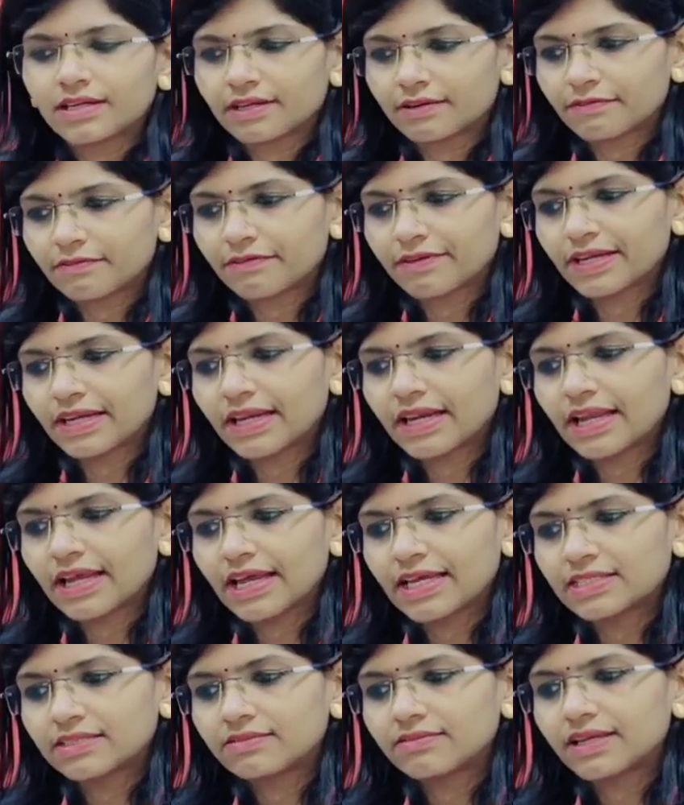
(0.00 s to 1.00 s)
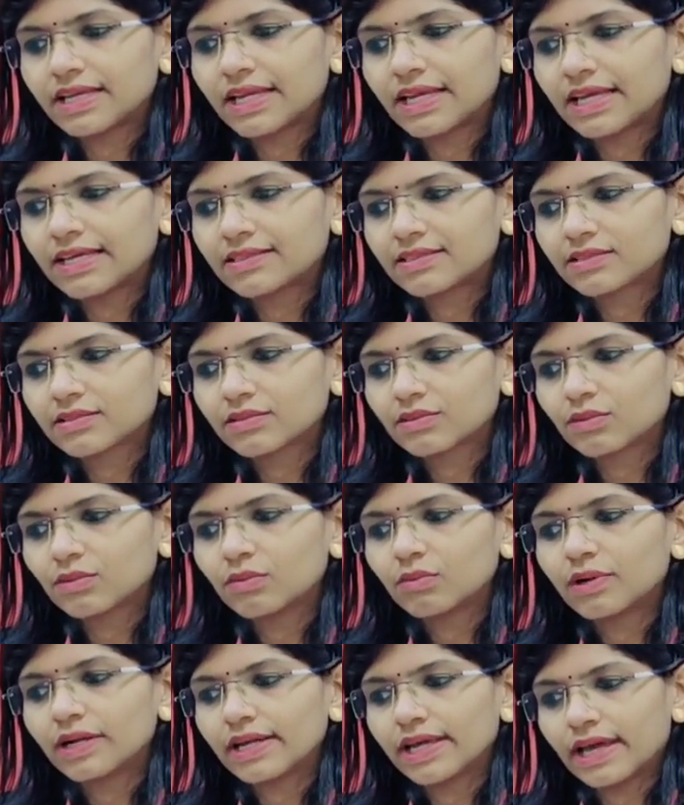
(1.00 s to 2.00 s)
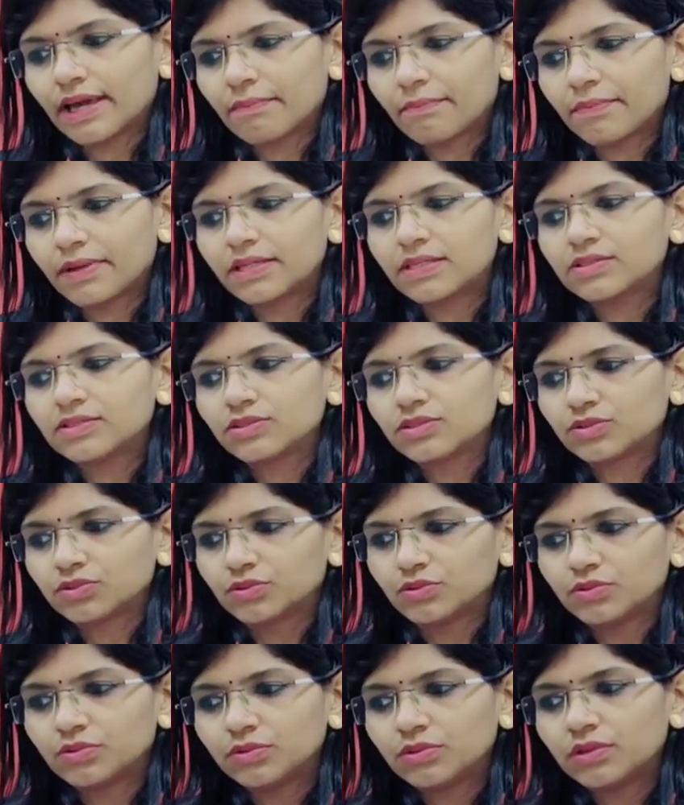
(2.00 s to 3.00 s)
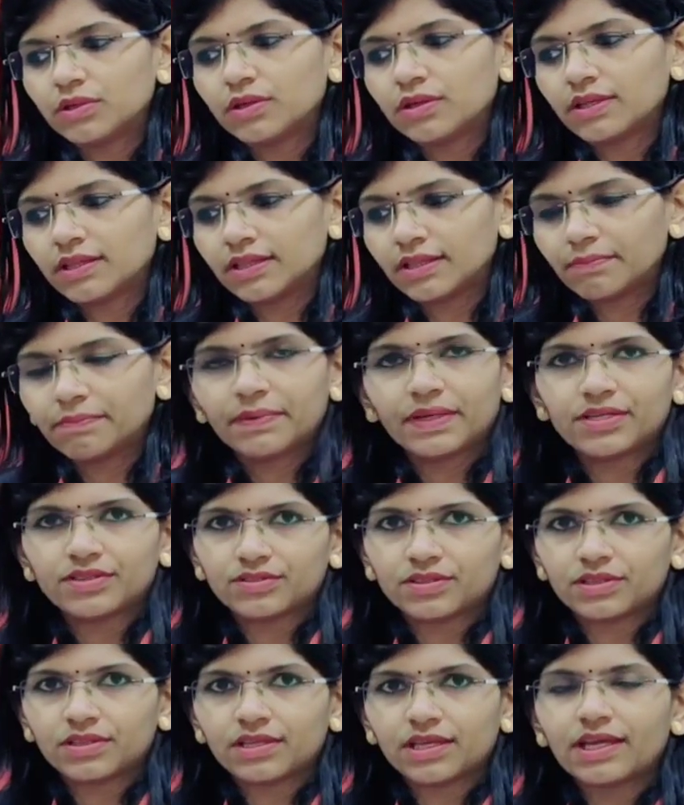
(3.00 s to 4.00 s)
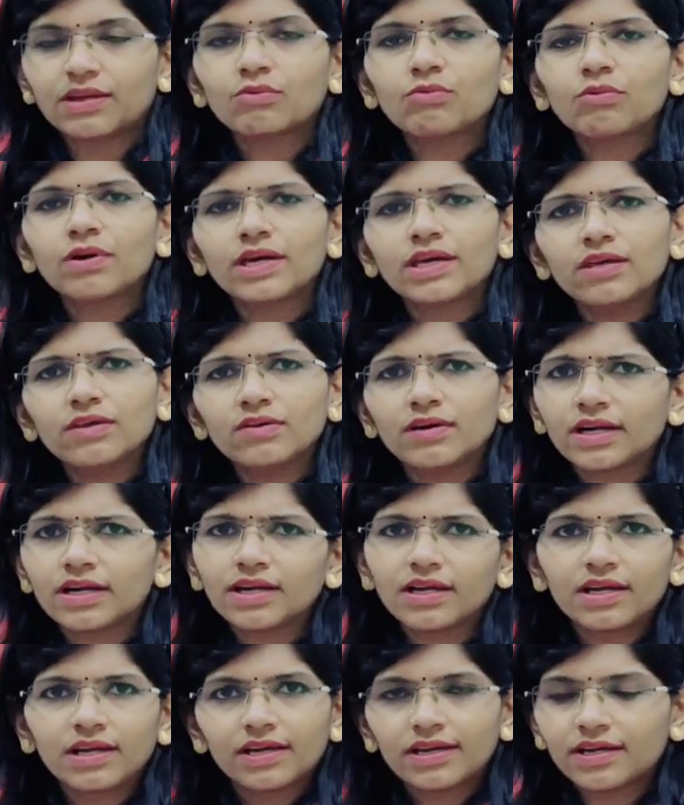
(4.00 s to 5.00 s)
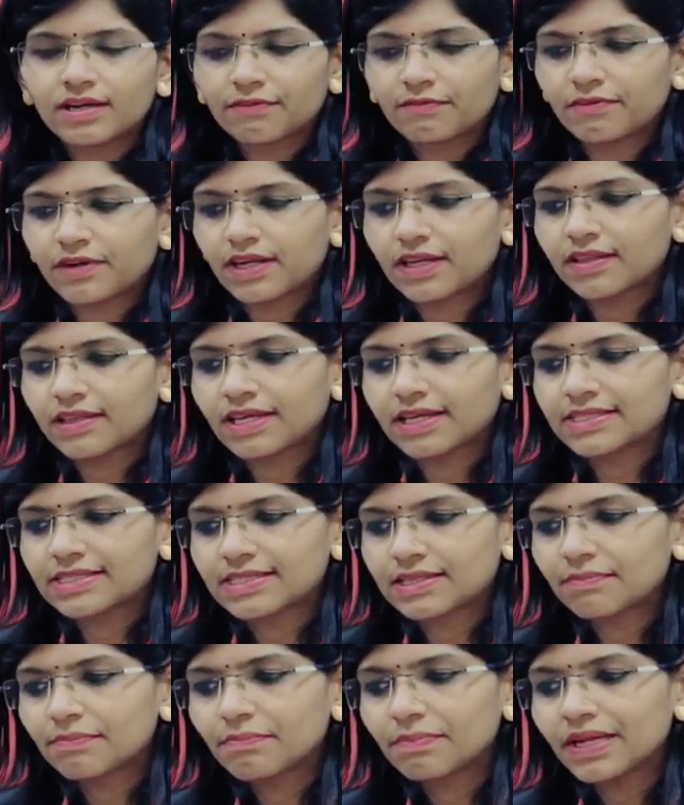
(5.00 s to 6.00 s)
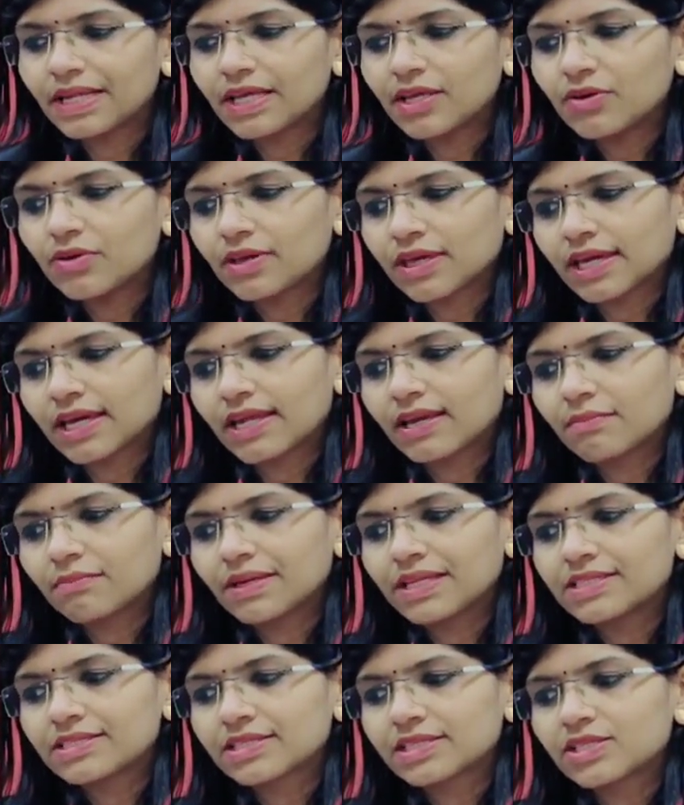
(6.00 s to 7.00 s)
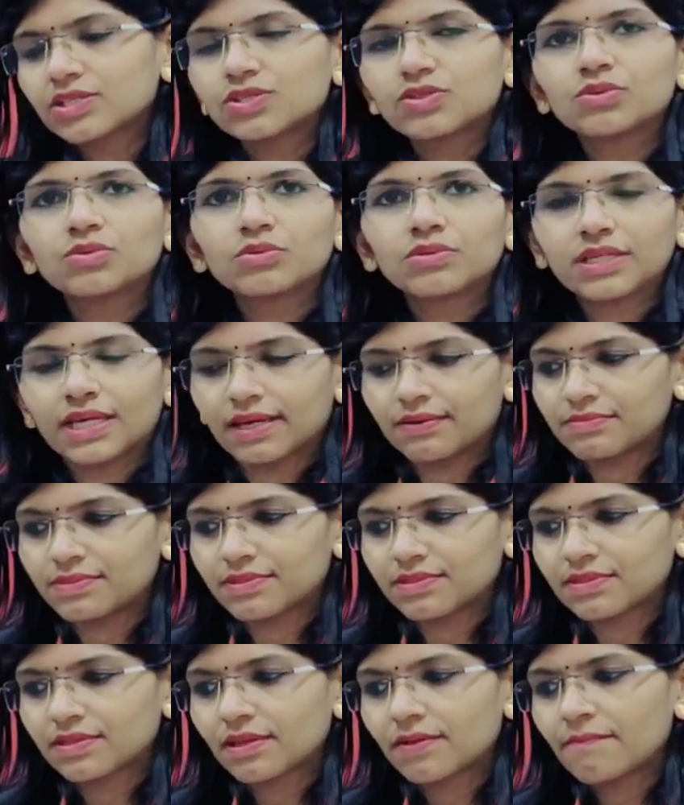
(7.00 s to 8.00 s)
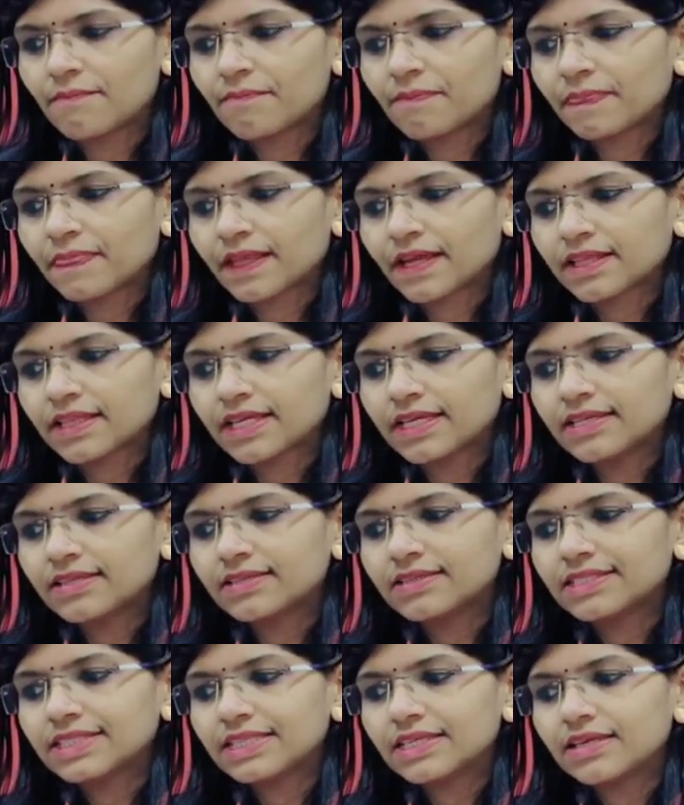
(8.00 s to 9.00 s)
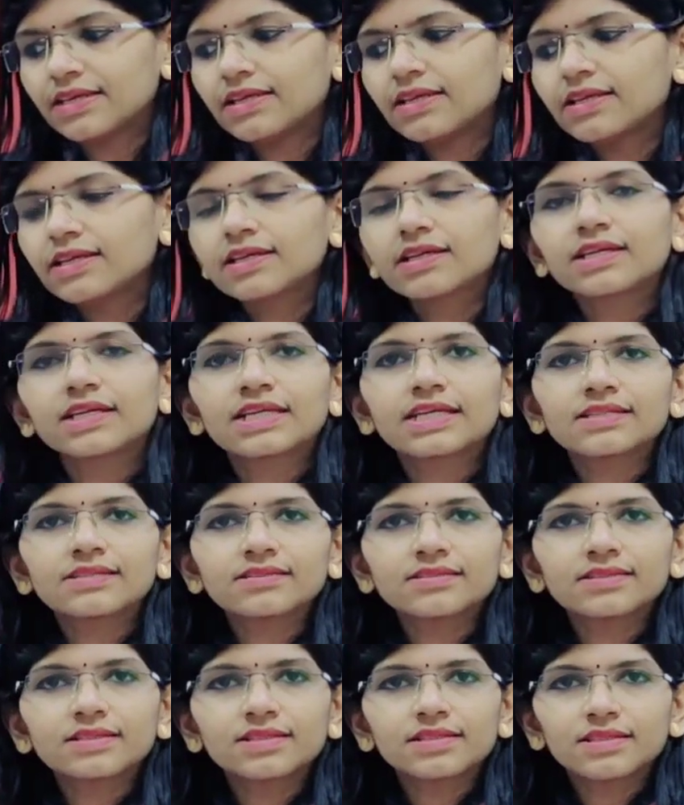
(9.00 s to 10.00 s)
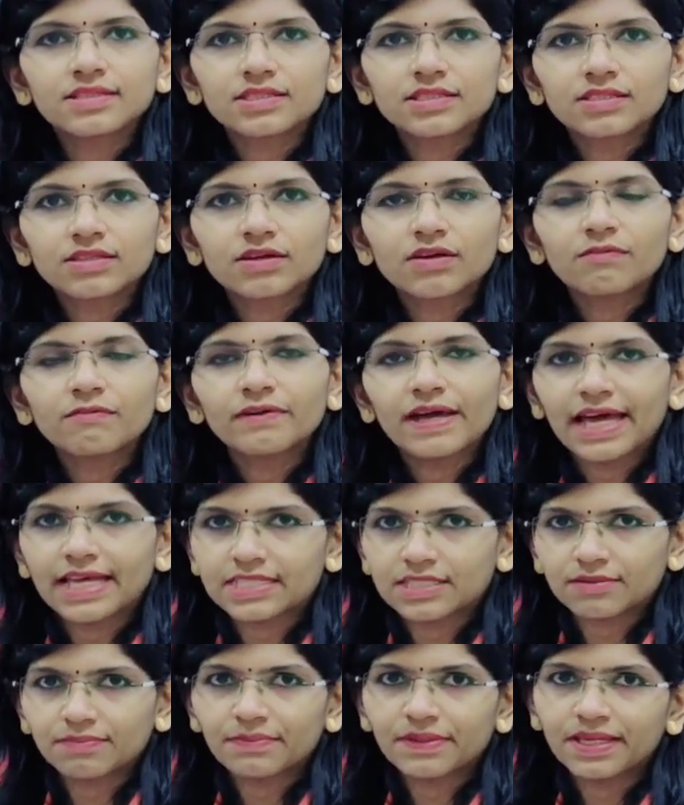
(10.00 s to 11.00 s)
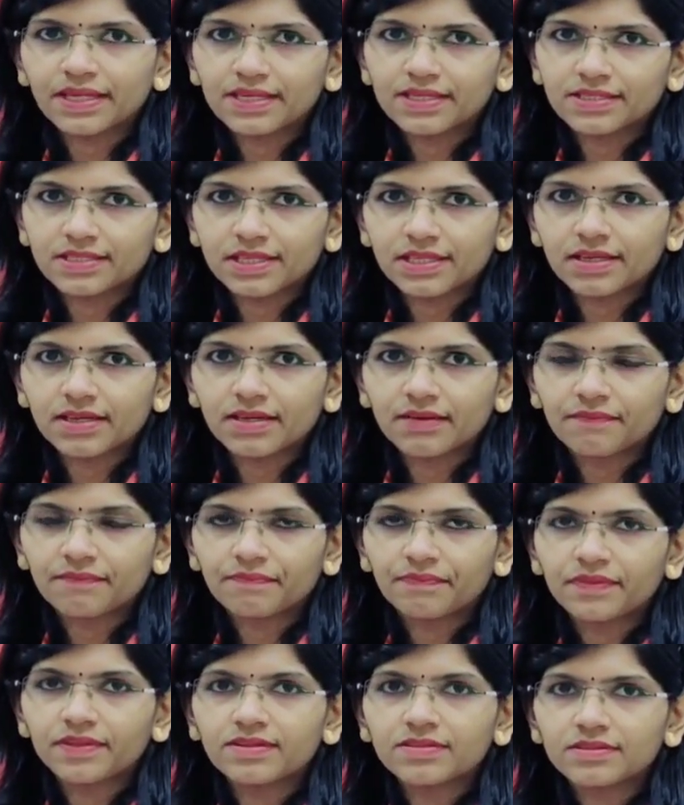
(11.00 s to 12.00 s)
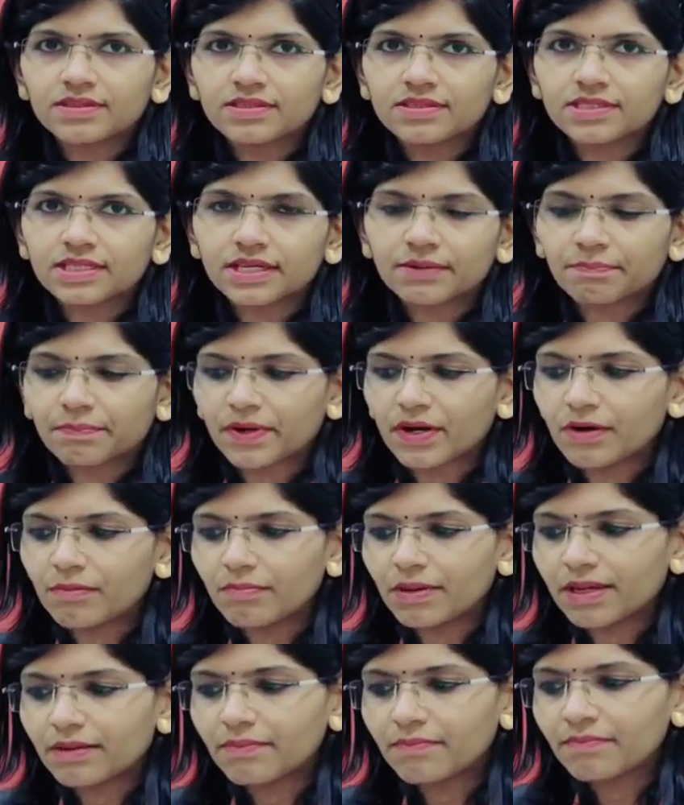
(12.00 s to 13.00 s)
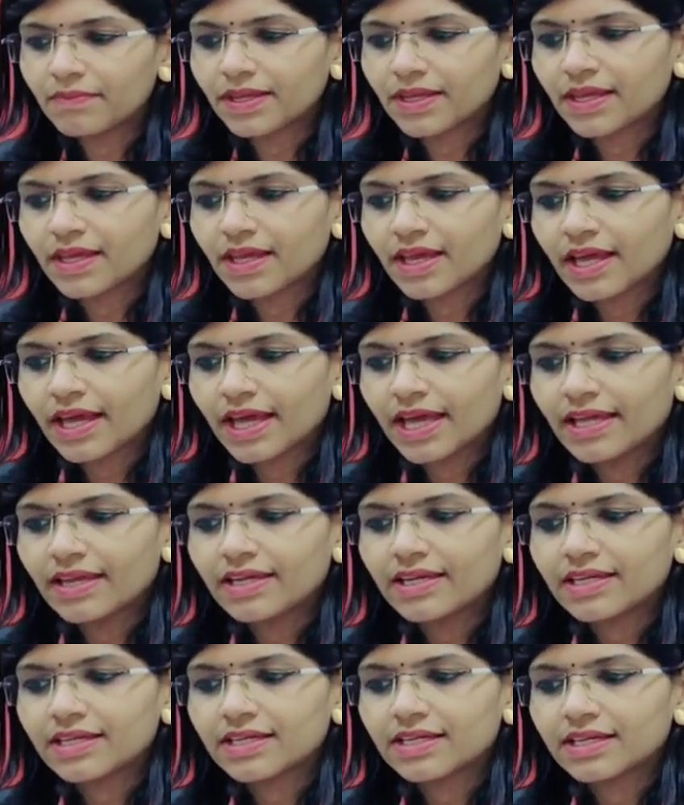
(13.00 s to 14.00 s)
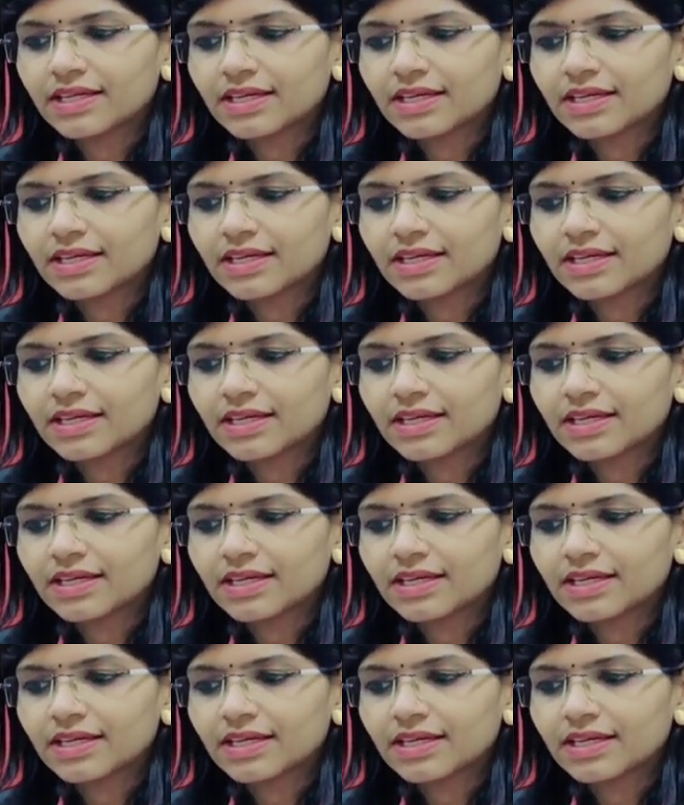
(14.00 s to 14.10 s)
referral as well as what happened to the patient and why you are referring that. Simply you can mention 2 times. That is increased risk of aspiration. This is a problem, and